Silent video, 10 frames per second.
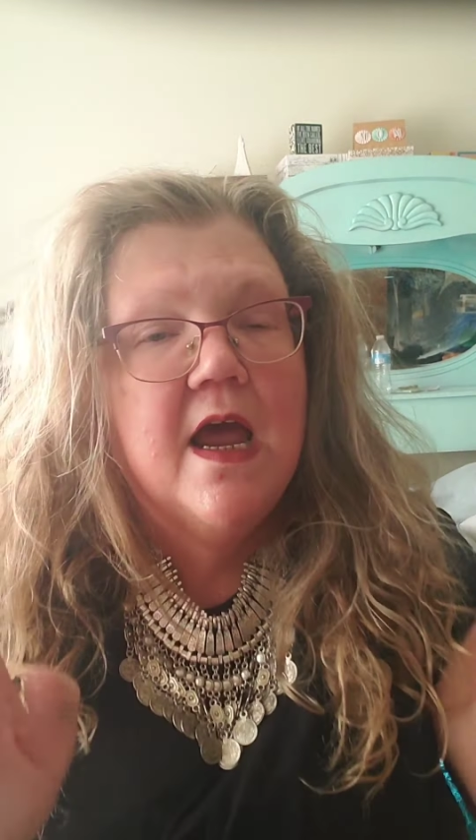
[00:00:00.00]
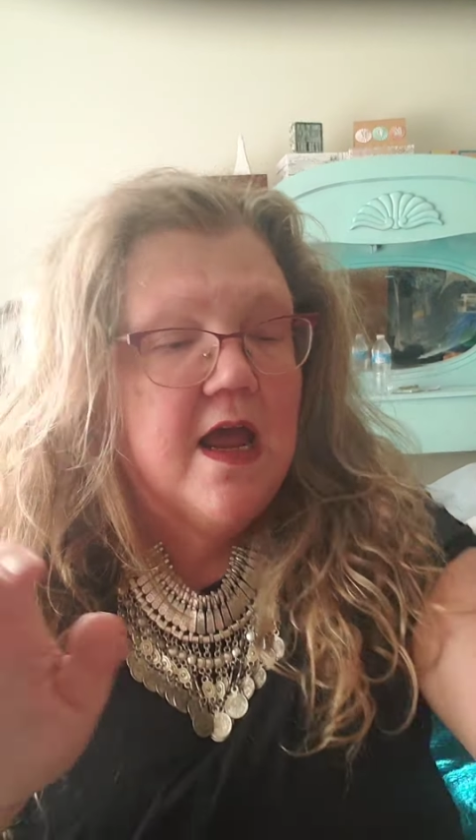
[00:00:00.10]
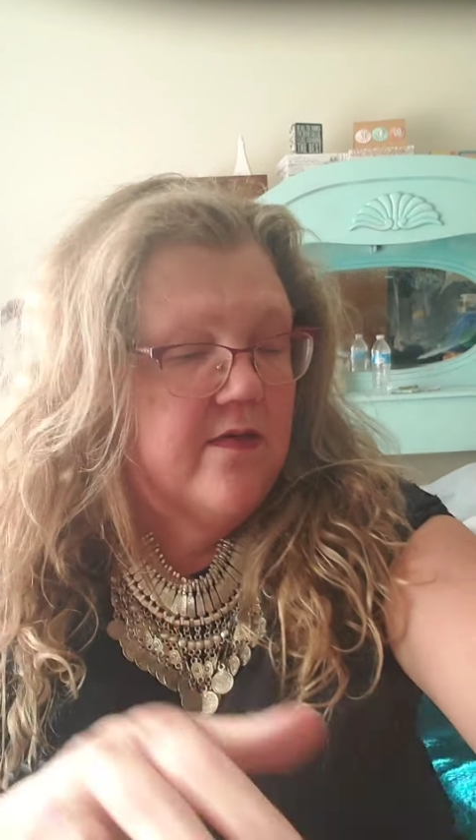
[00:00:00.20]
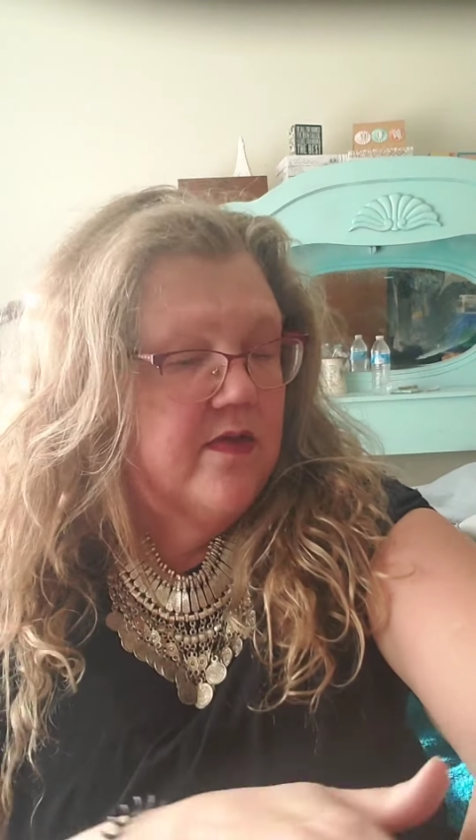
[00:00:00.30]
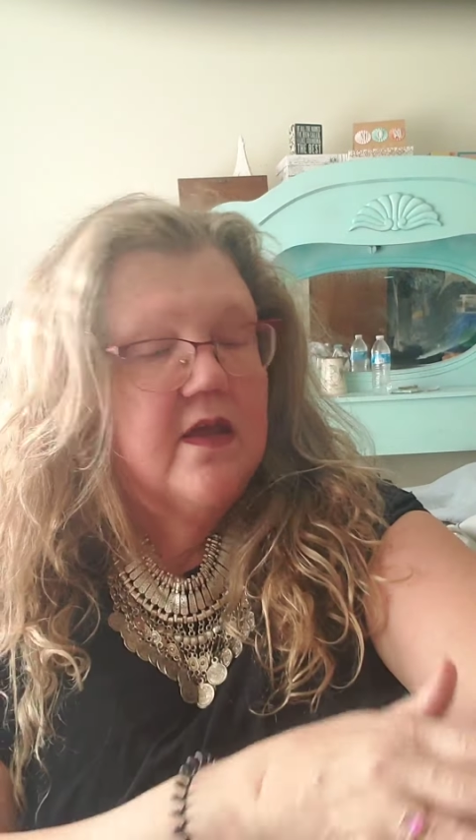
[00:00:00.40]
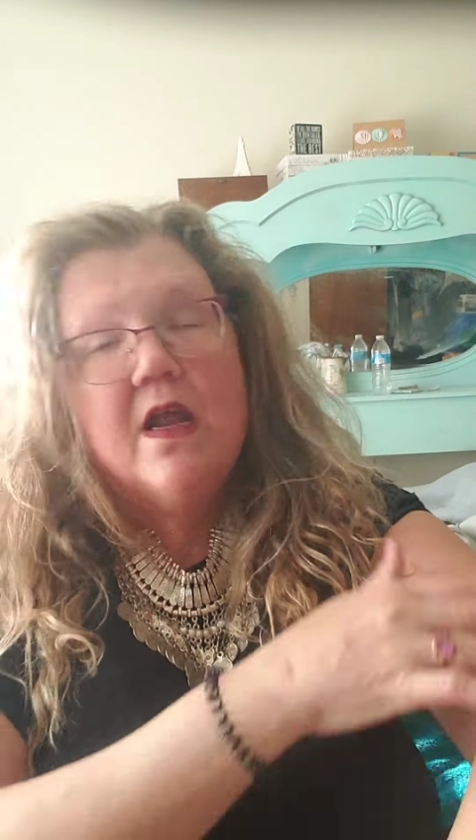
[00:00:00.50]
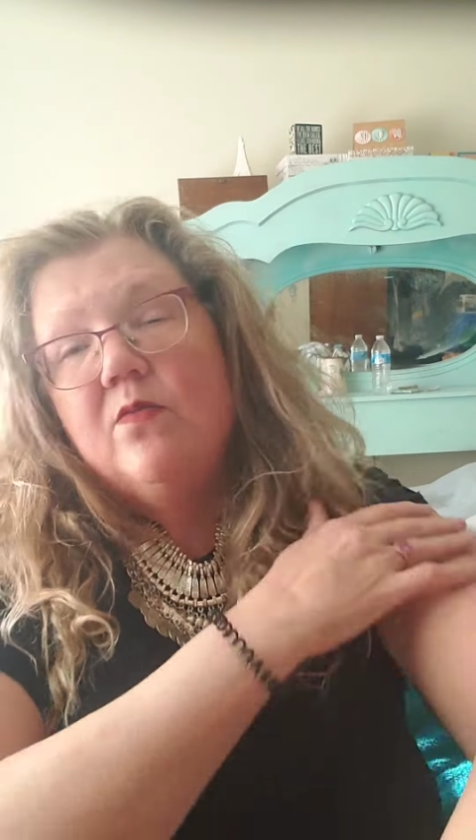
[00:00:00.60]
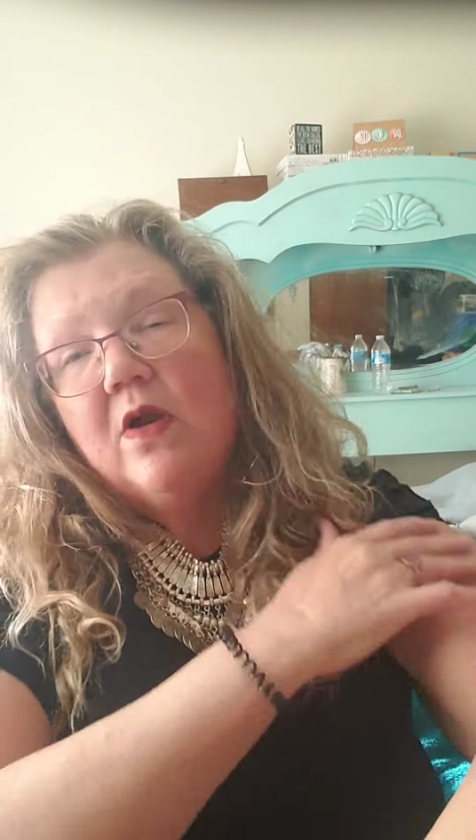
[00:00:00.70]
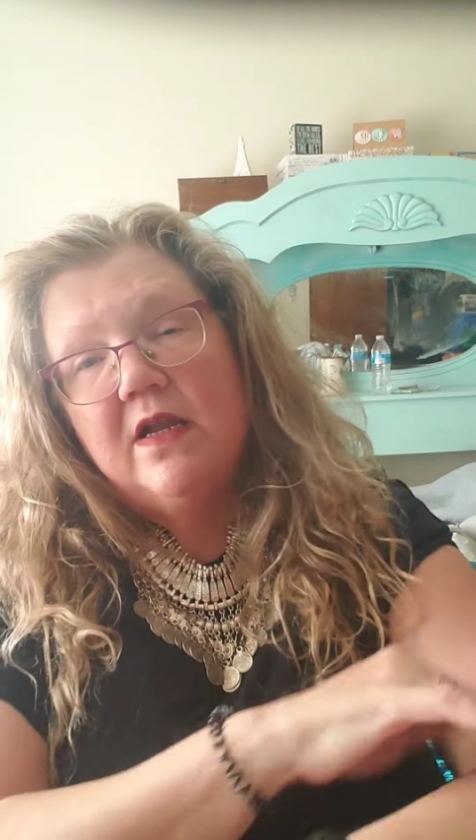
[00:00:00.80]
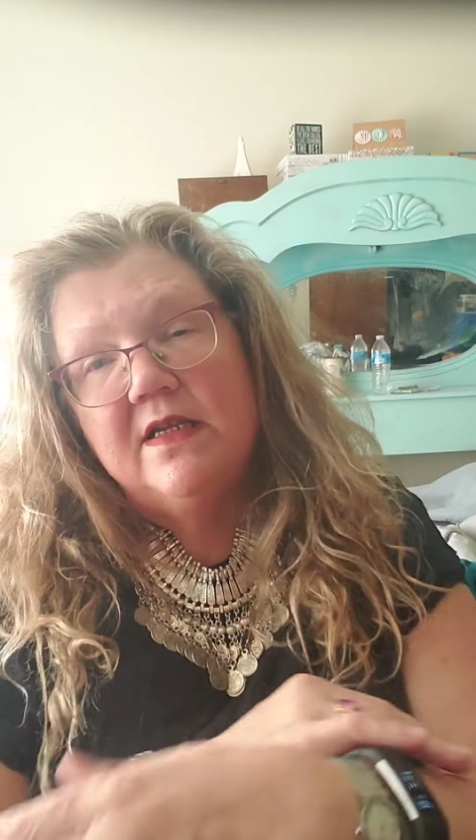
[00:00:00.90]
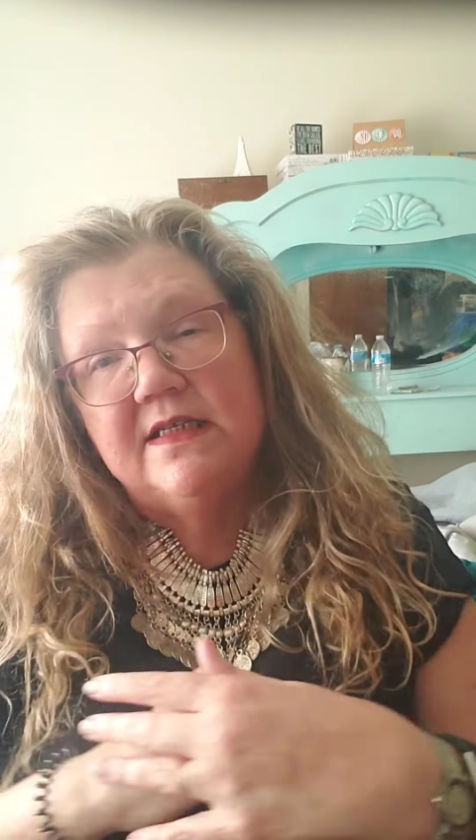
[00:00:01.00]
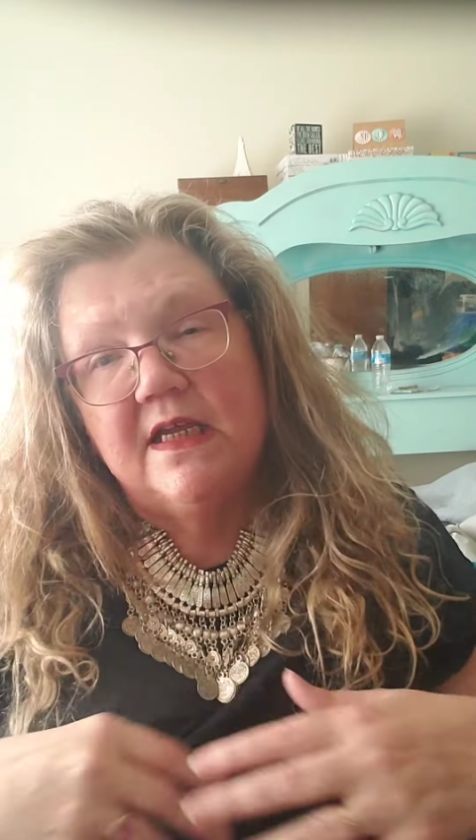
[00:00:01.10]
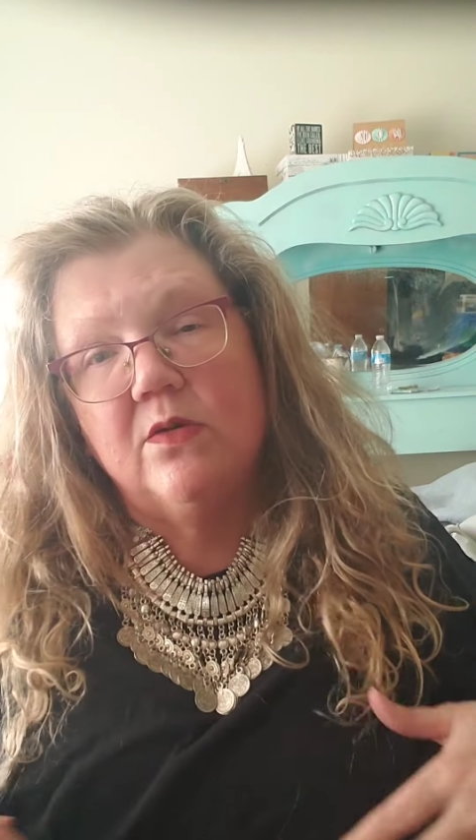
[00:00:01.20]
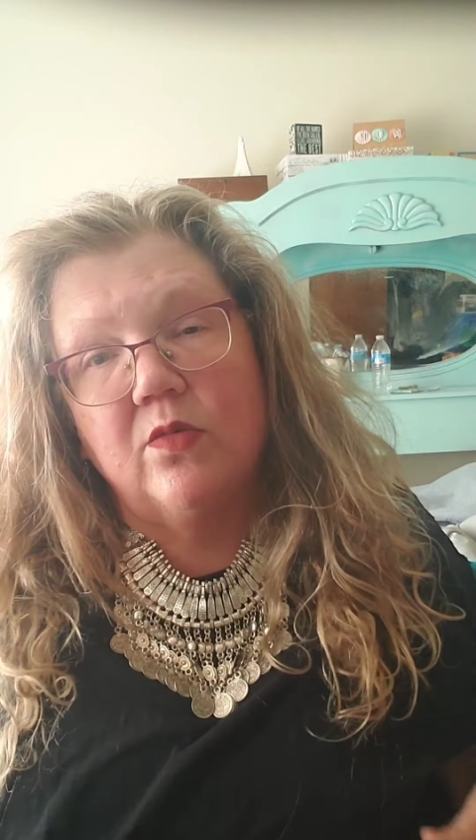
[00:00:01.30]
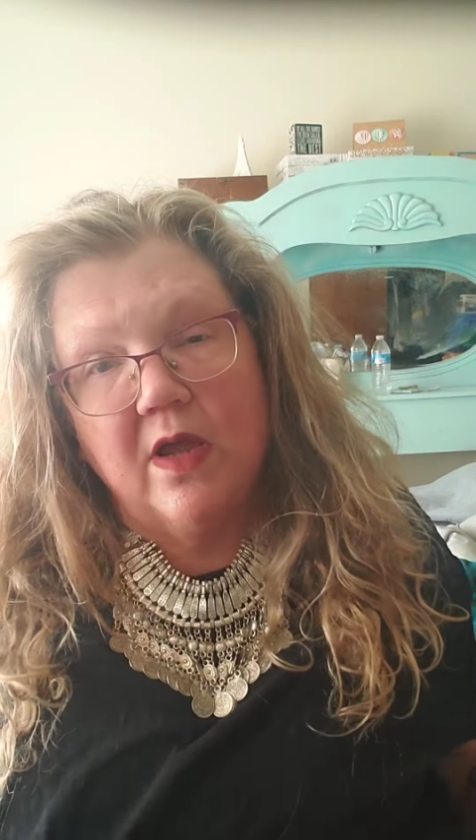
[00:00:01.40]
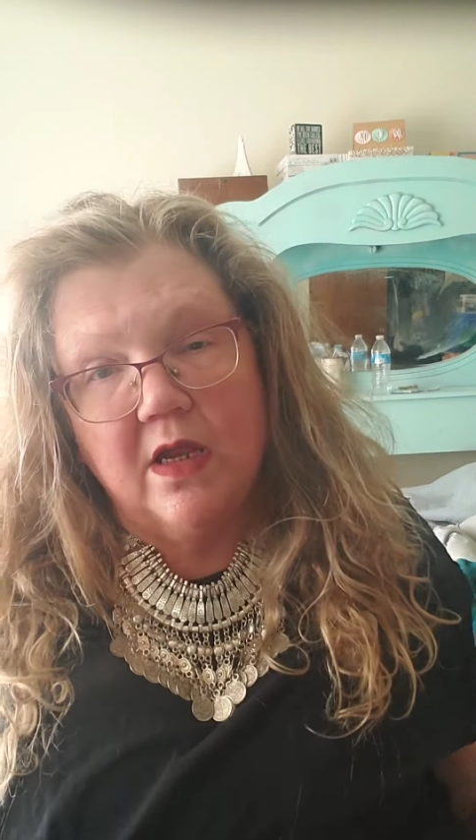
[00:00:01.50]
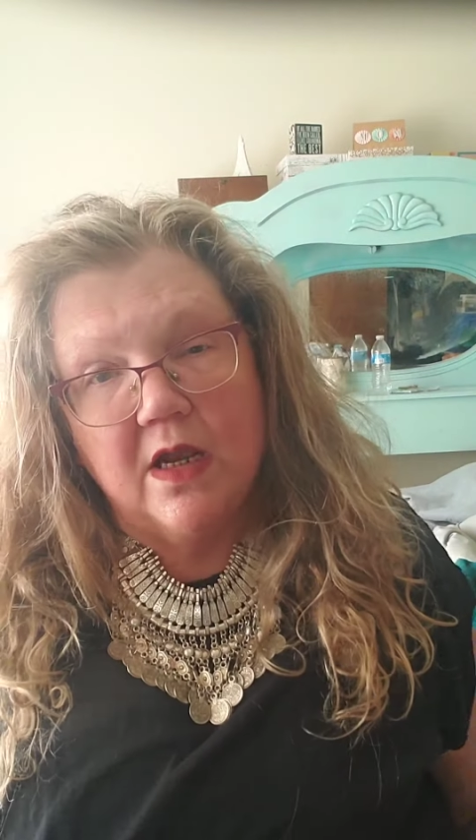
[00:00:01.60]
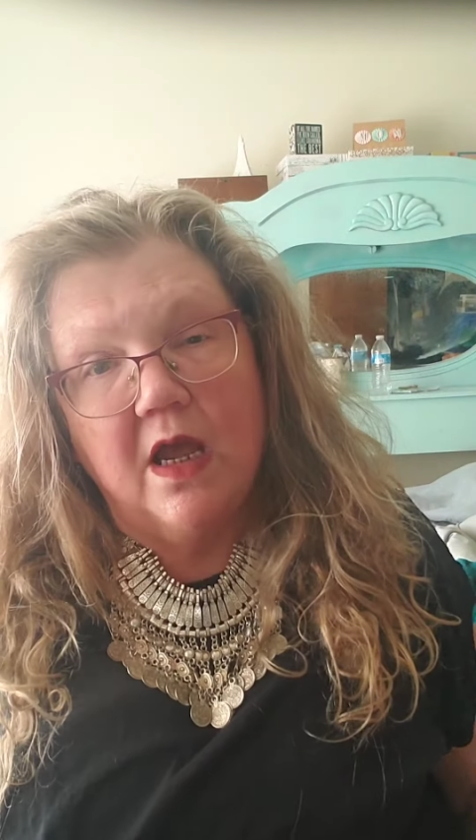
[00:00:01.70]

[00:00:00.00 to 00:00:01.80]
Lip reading: and then I'm ready to get rid